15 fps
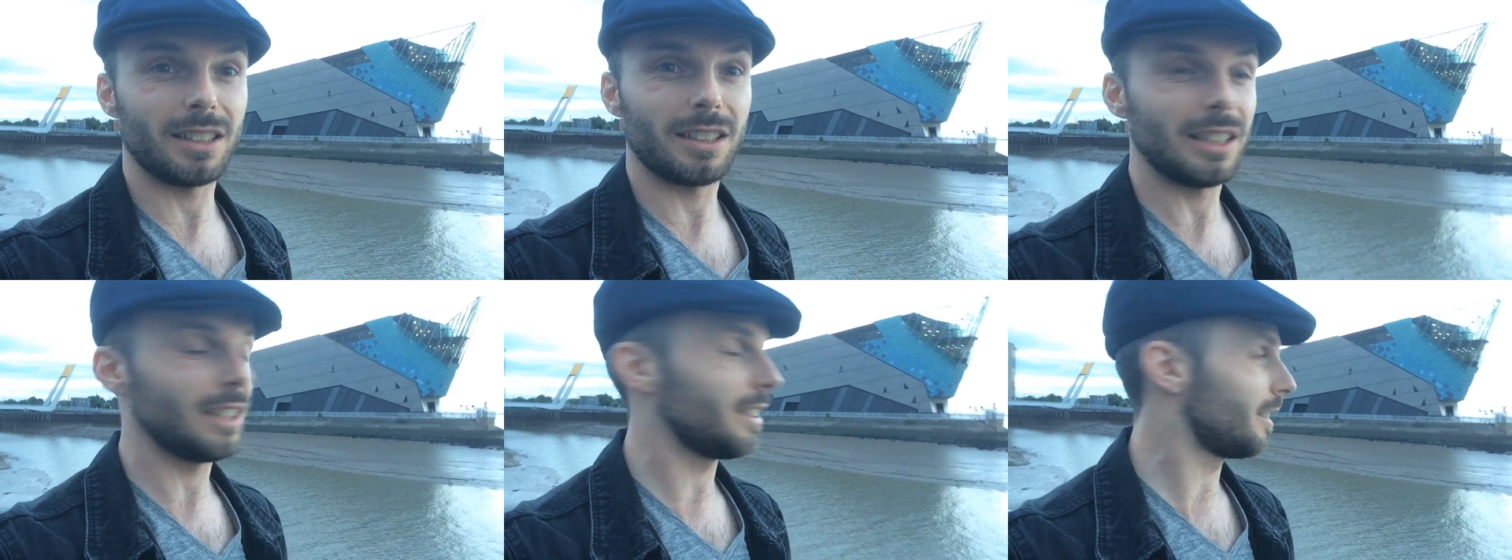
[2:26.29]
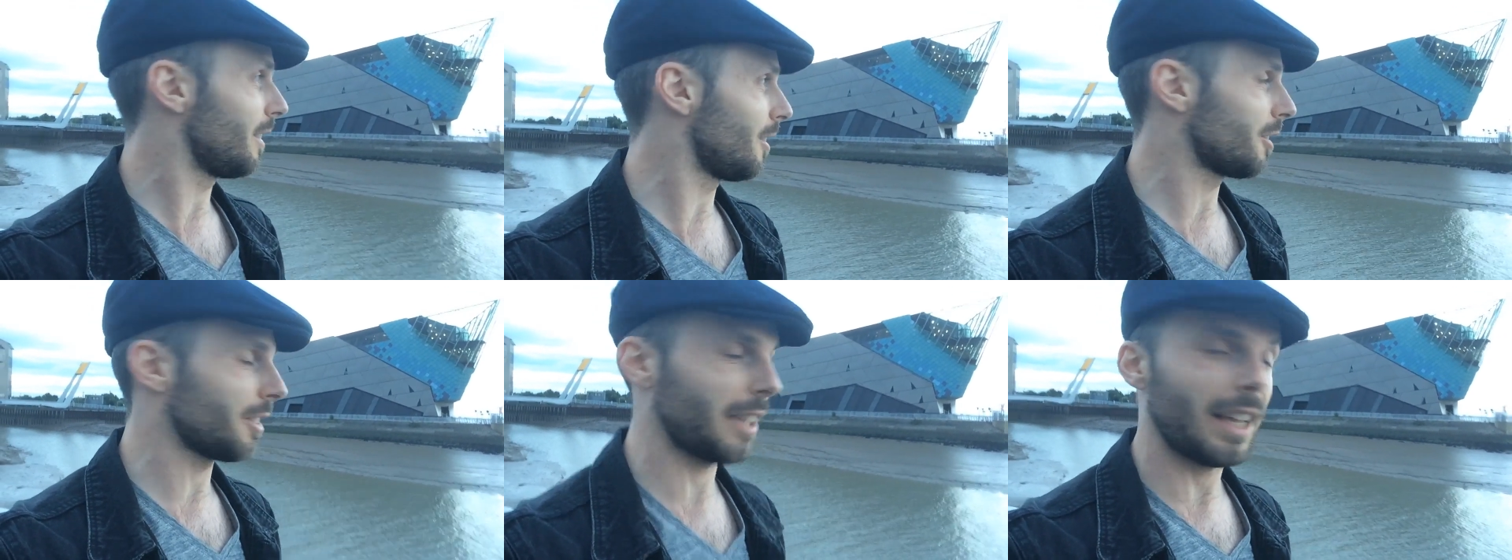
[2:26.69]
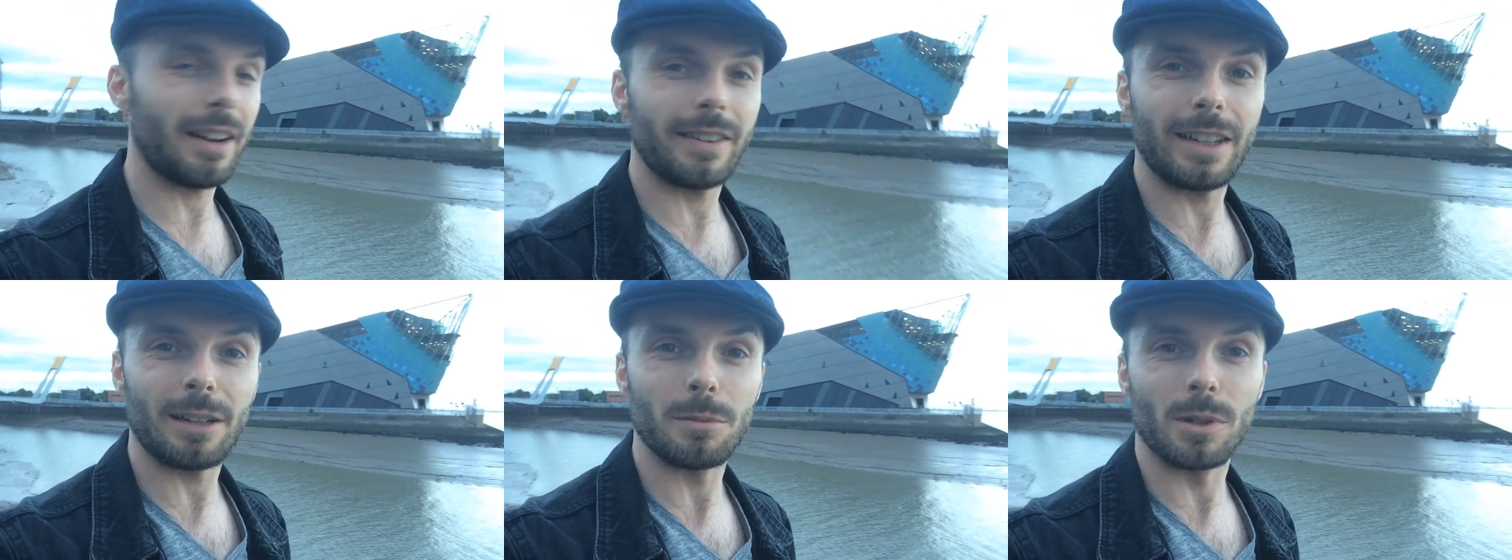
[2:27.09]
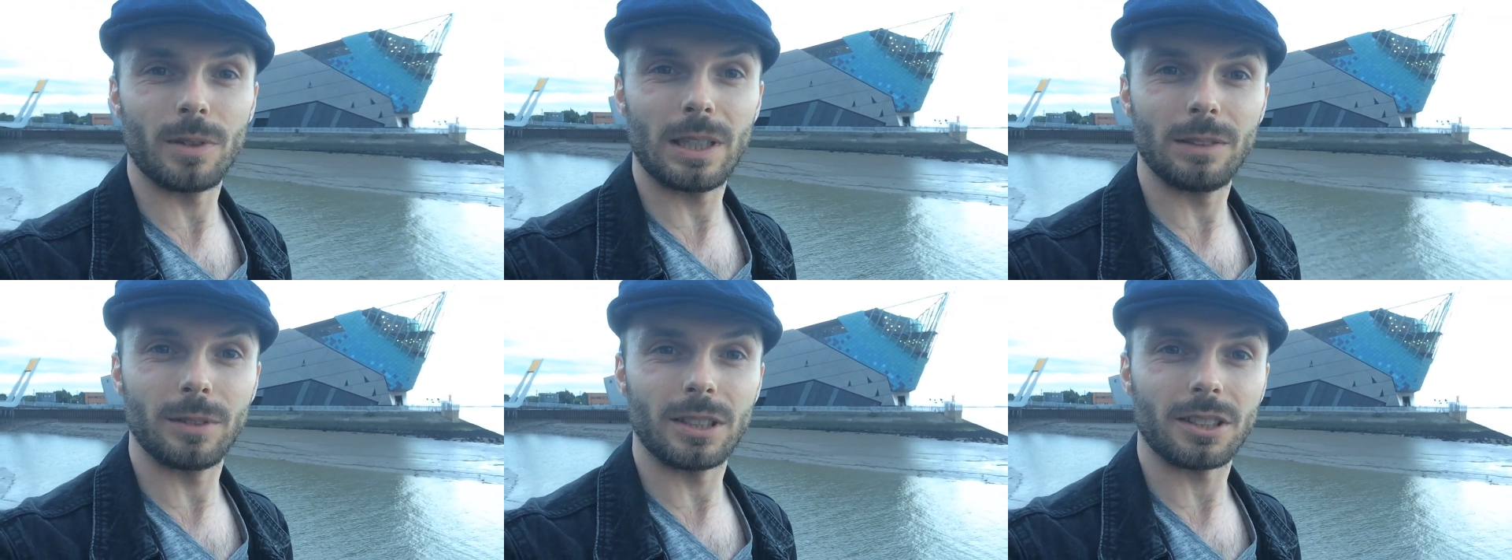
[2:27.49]
They also carry out
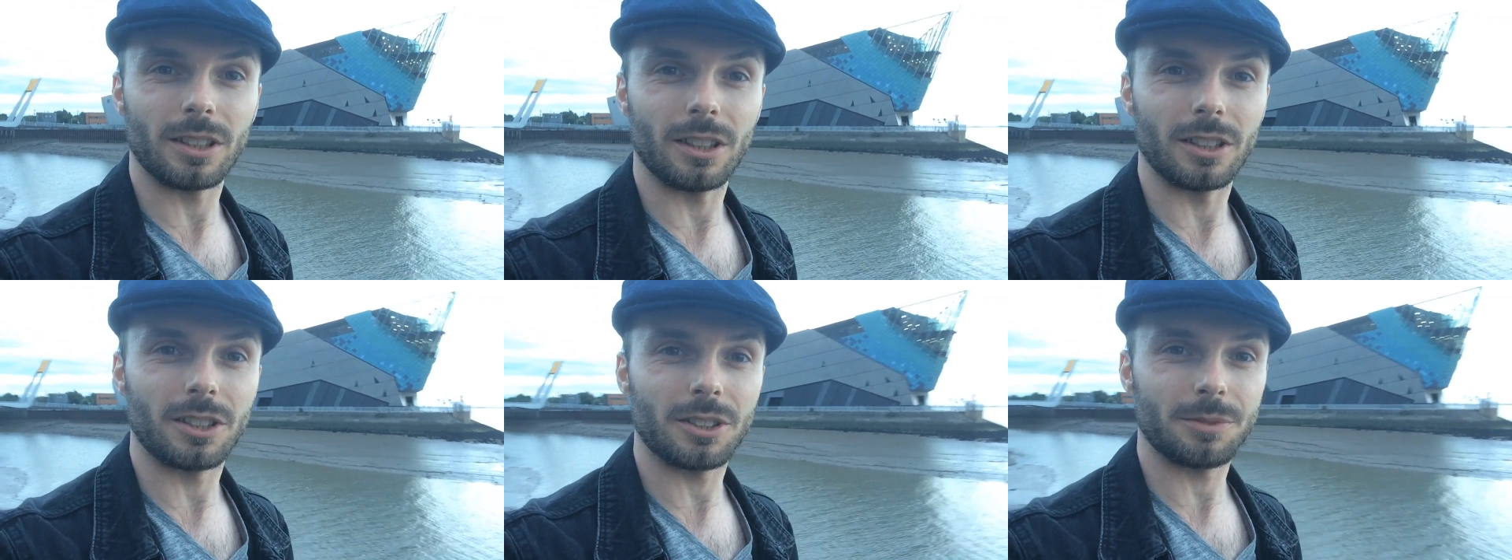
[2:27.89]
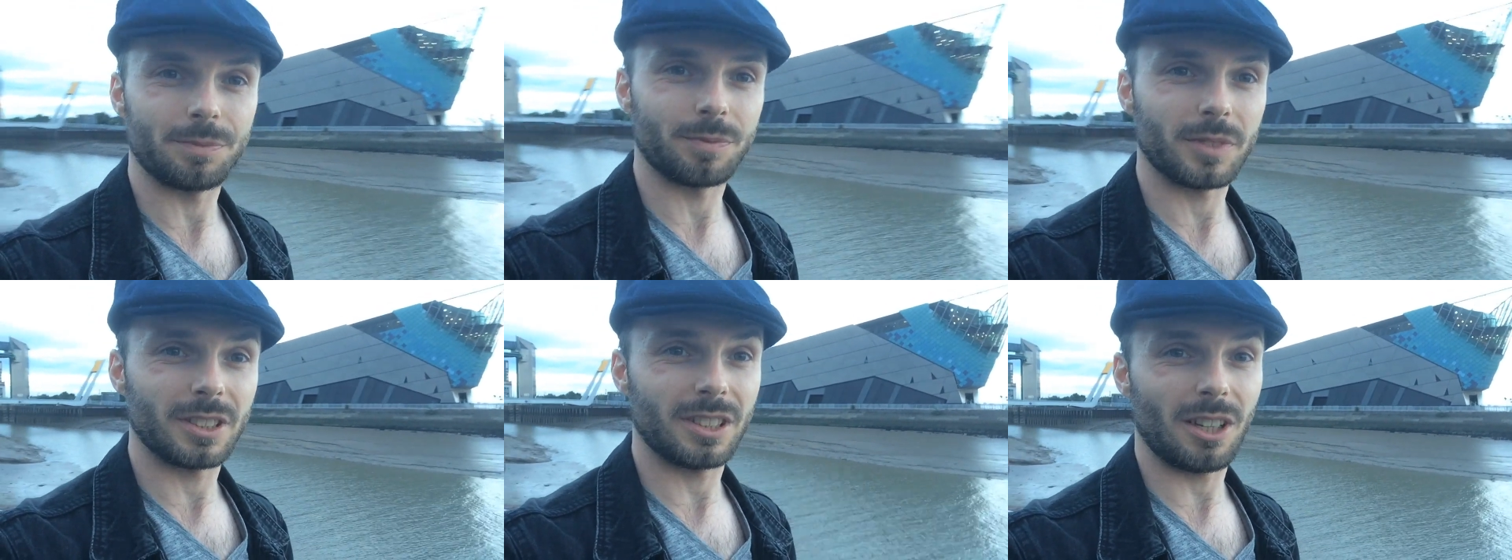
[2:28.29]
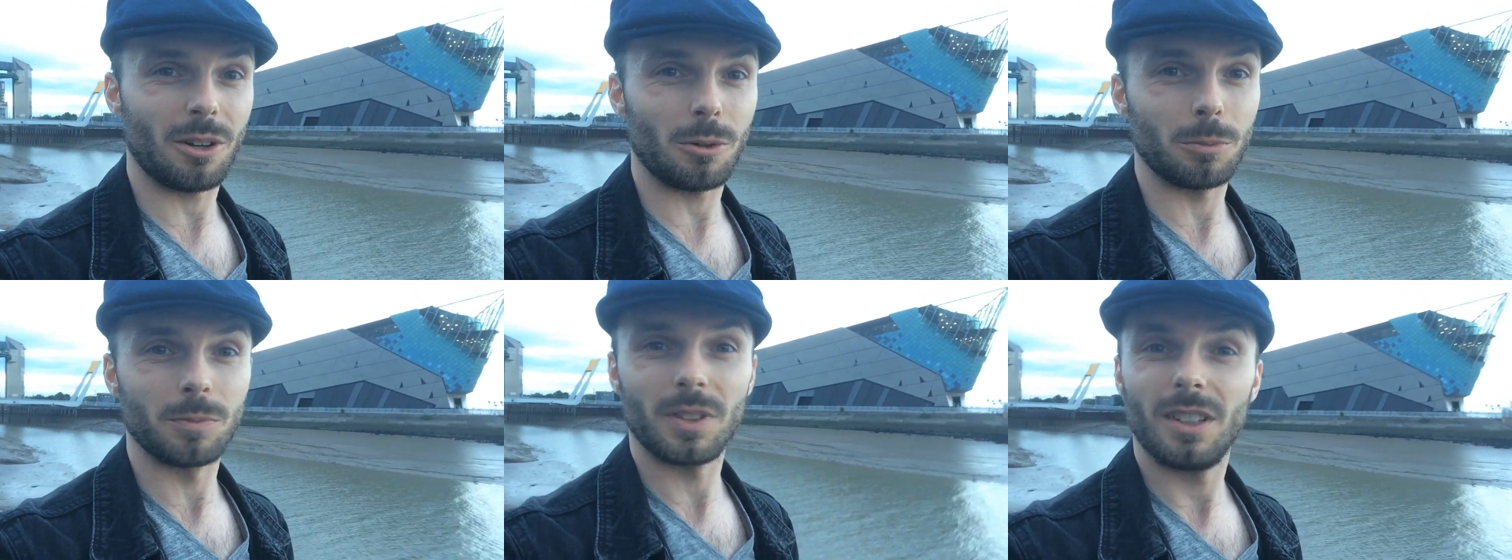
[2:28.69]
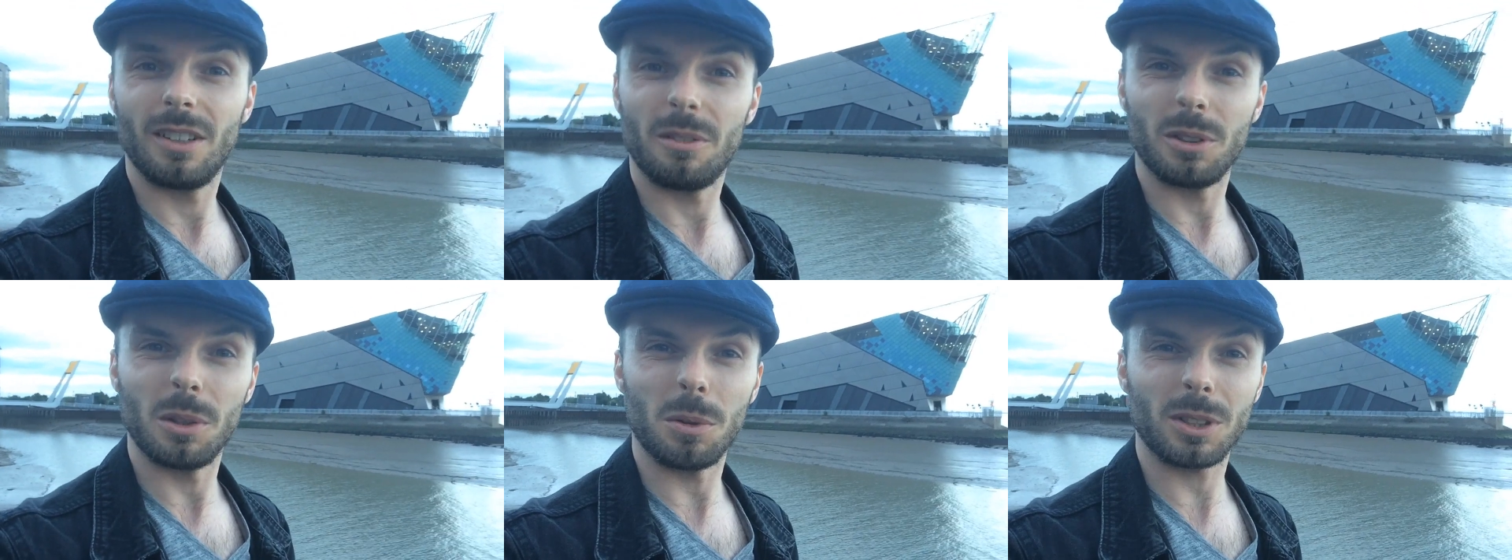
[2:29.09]
marine research, so
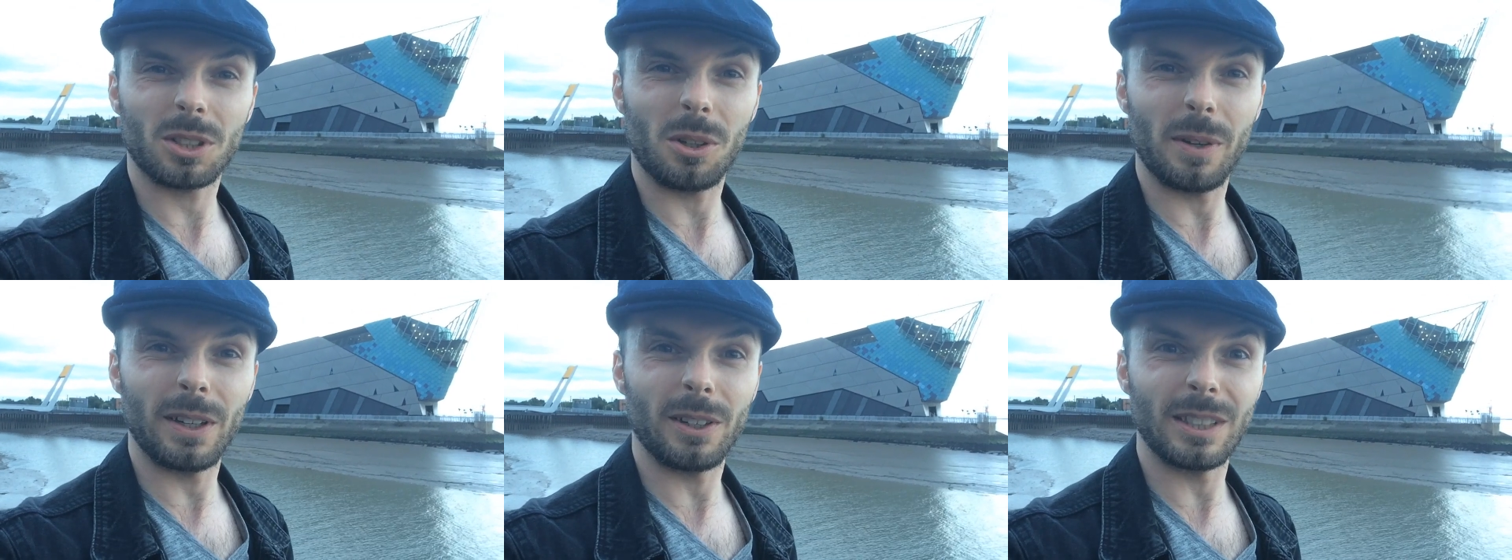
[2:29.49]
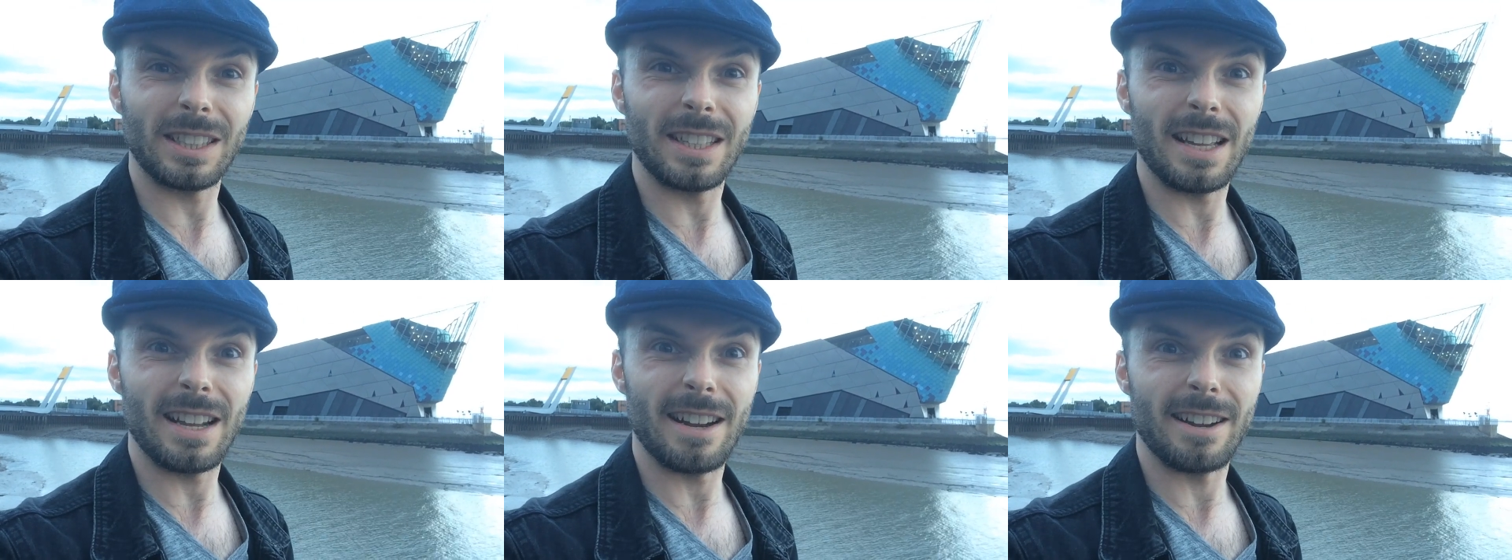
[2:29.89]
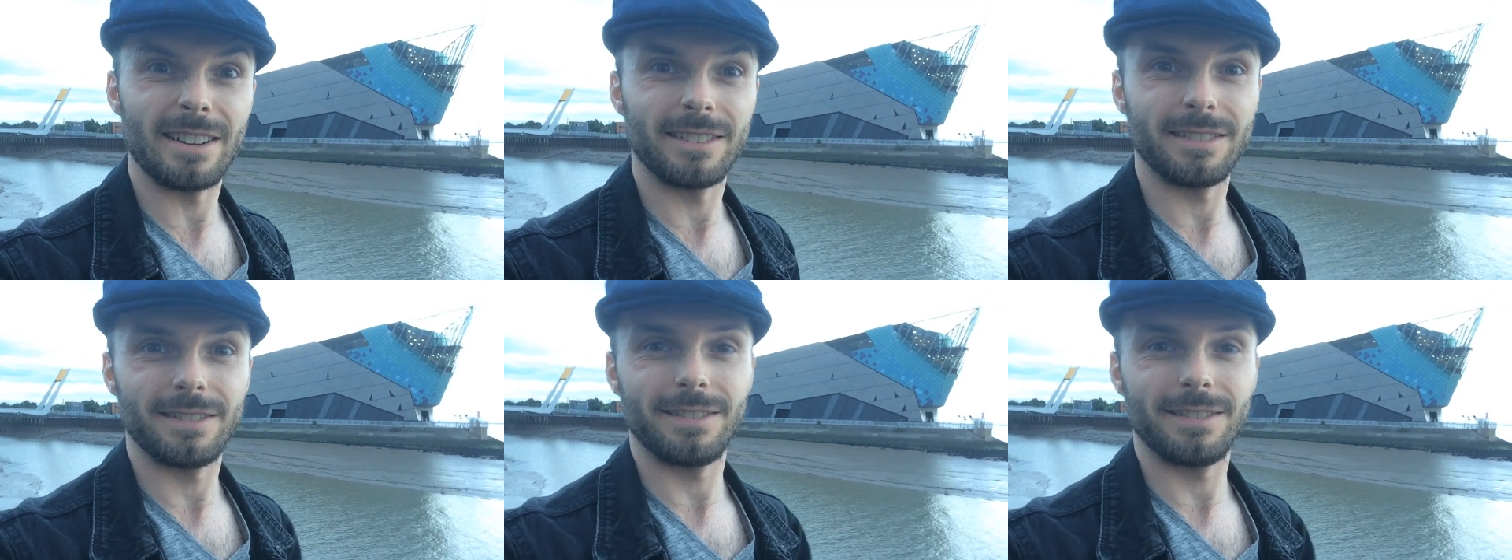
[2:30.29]
I wonder what's going on in there.